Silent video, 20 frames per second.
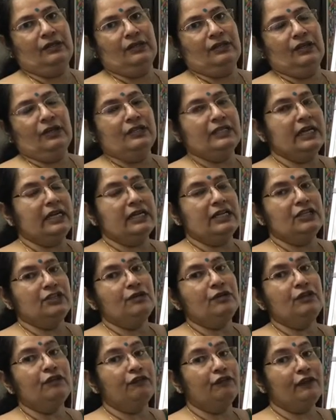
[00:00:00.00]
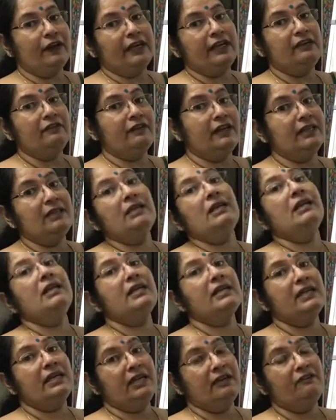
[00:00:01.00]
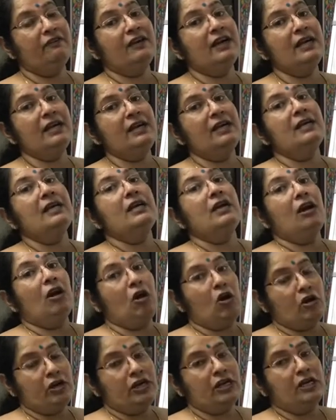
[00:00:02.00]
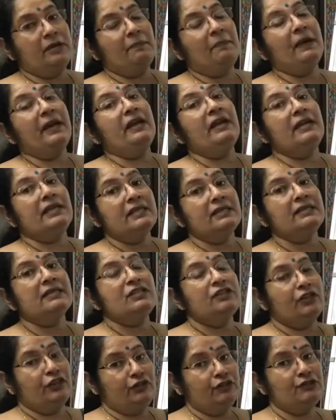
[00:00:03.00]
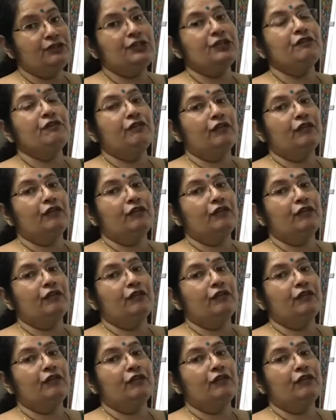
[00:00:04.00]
So understood, to find whether a given ordered pair is a solution for